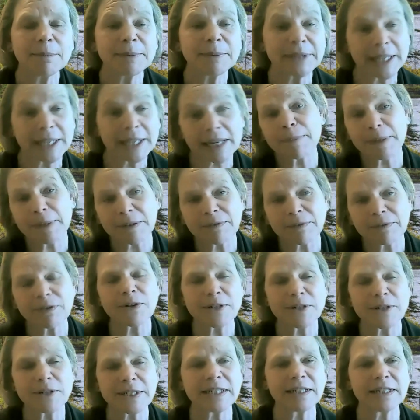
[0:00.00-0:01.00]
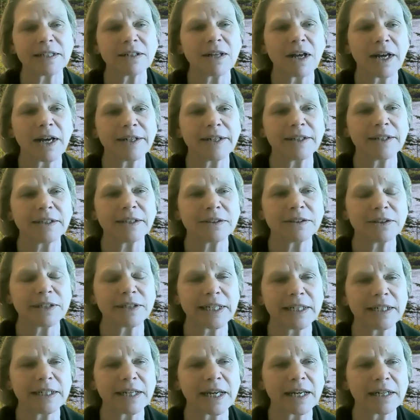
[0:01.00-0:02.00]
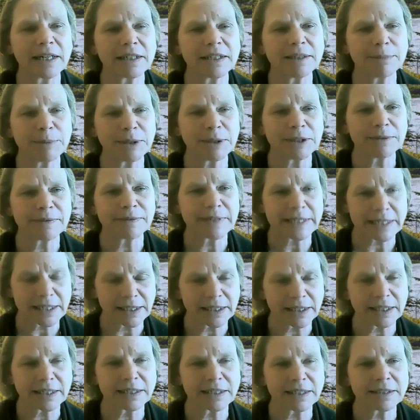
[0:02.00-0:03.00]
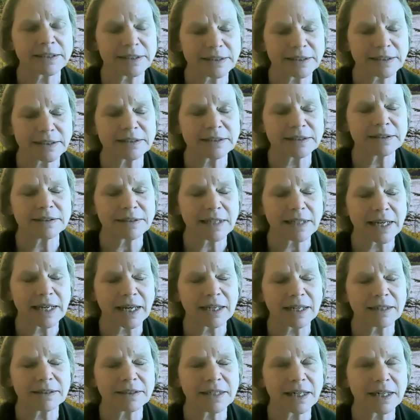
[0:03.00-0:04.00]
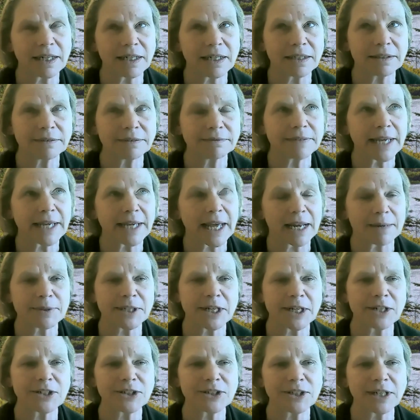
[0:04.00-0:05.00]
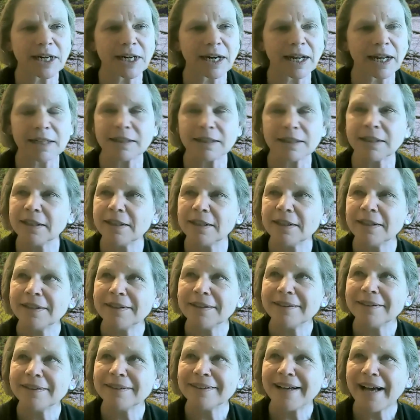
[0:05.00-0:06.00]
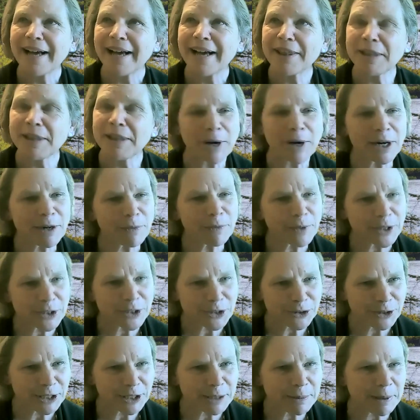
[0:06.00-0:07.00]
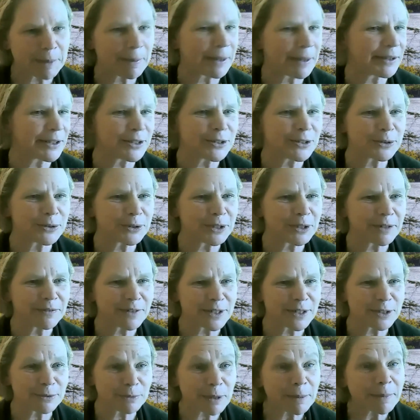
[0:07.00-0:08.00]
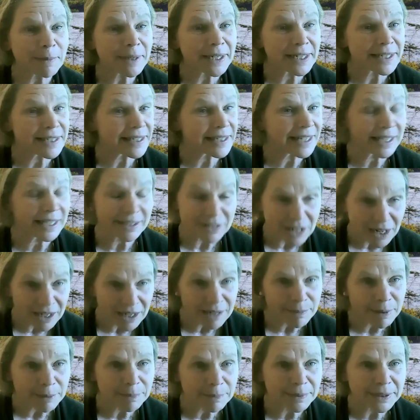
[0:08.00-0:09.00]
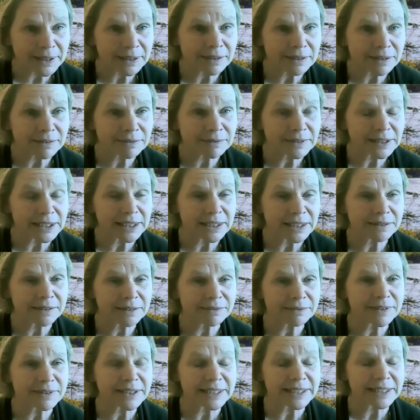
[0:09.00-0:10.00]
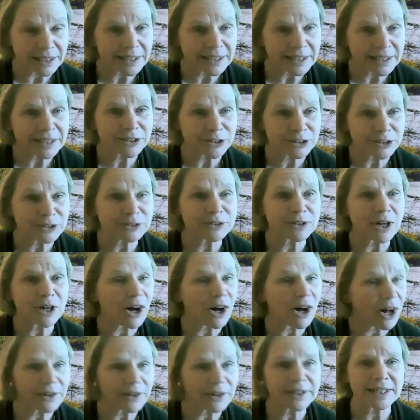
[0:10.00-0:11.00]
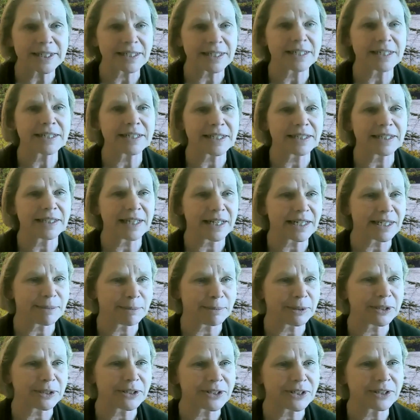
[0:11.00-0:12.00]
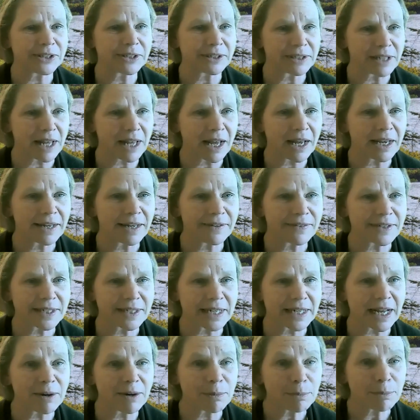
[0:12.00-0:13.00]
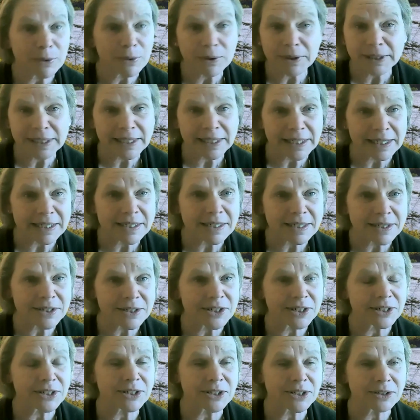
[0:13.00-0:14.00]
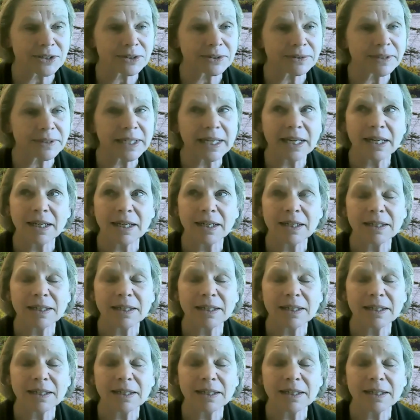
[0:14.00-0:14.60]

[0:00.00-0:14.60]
but yeah, I've been focusing a lot on looking at community resilience and, and uh, adaptation. And I, I think part of what intrigued me about the story of this woman is like talk about being really resilient to all these things that they experienced in their lives and how important it is just to